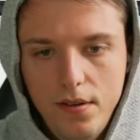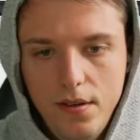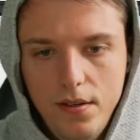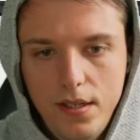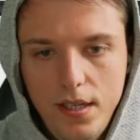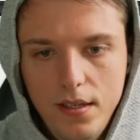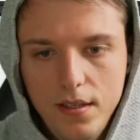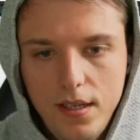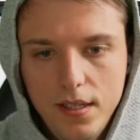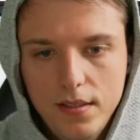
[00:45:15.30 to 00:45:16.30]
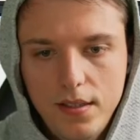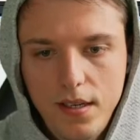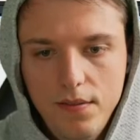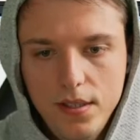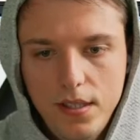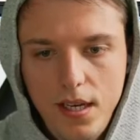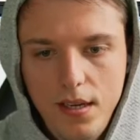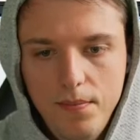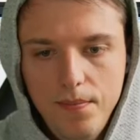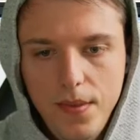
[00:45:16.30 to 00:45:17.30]
our data gets saved the
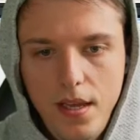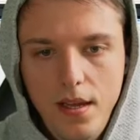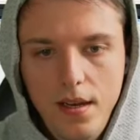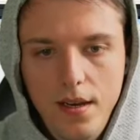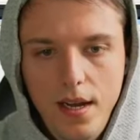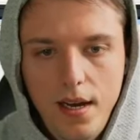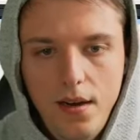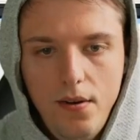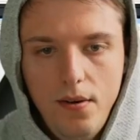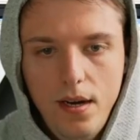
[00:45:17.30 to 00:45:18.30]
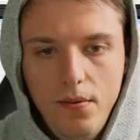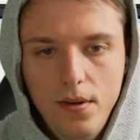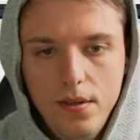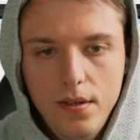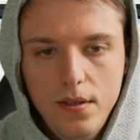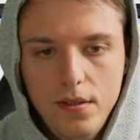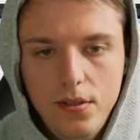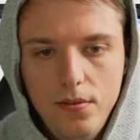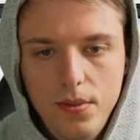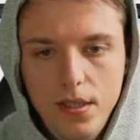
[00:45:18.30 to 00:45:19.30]
same. Now, I want
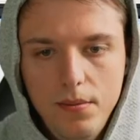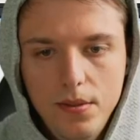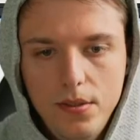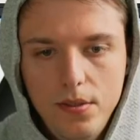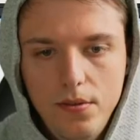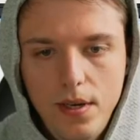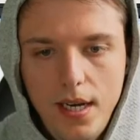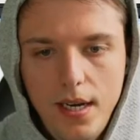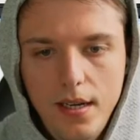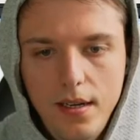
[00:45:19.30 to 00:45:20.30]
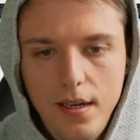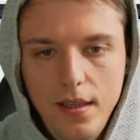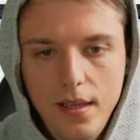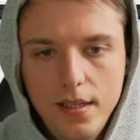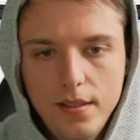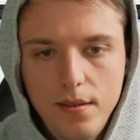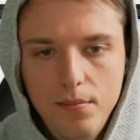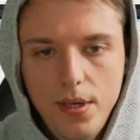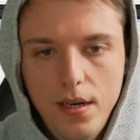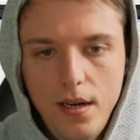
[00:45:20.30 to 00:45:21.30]
to be able to add a lesson,
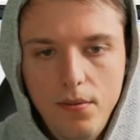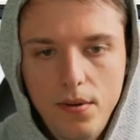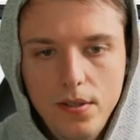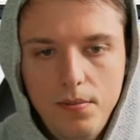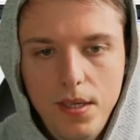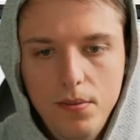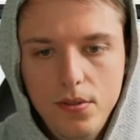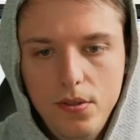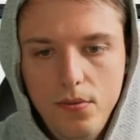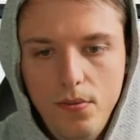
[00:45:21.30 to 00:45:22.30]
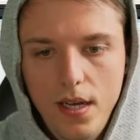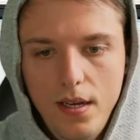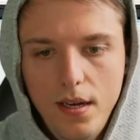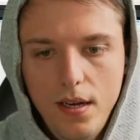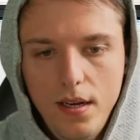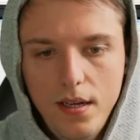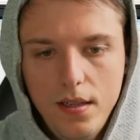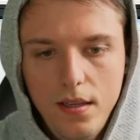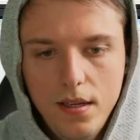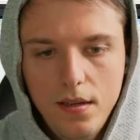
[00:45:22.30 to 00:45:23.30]
but I want to be able to, when I
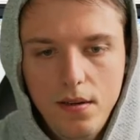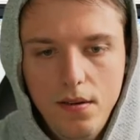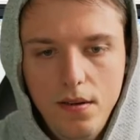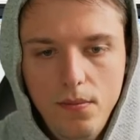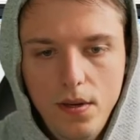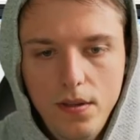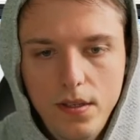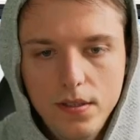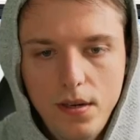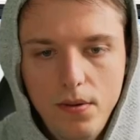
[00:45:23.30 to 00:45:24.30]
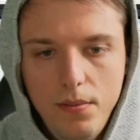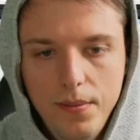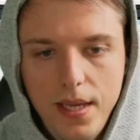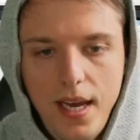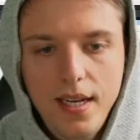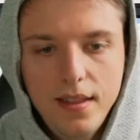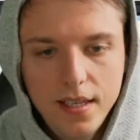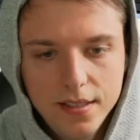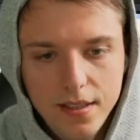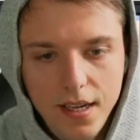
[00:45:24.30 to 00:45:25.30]
click on one of these, I want to be able to edit
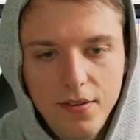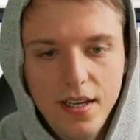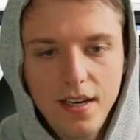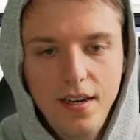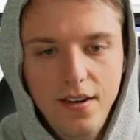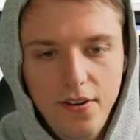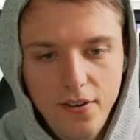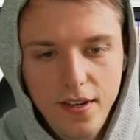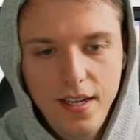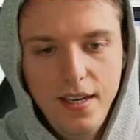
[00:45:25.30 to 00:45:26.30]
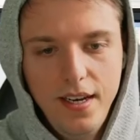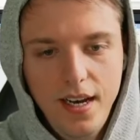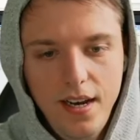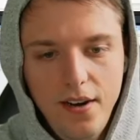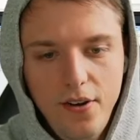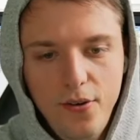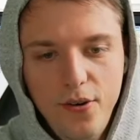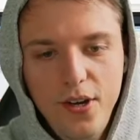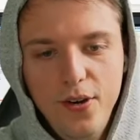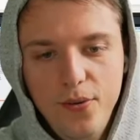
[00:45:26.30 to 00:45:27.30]
this. There we go. Now
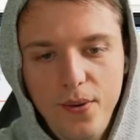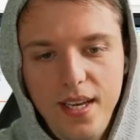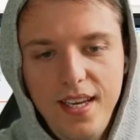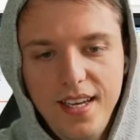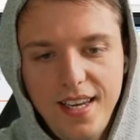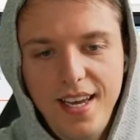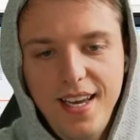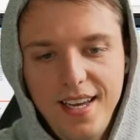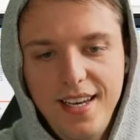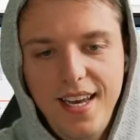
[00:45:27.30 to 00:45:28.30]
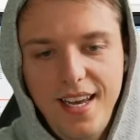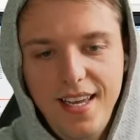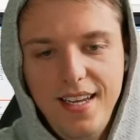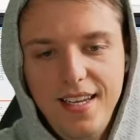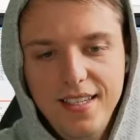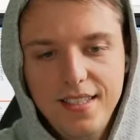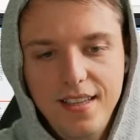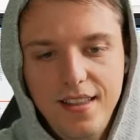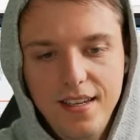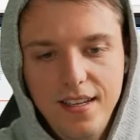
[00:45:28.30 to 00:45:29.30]
we can edit
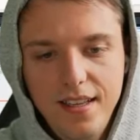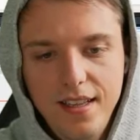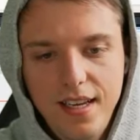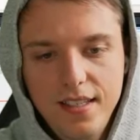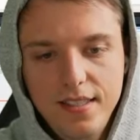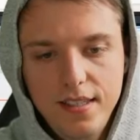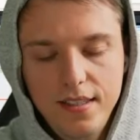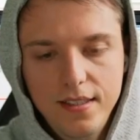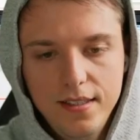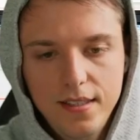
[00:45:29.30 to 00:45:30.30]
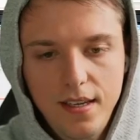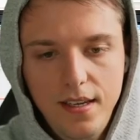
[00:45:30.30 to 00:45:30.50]
the lessons.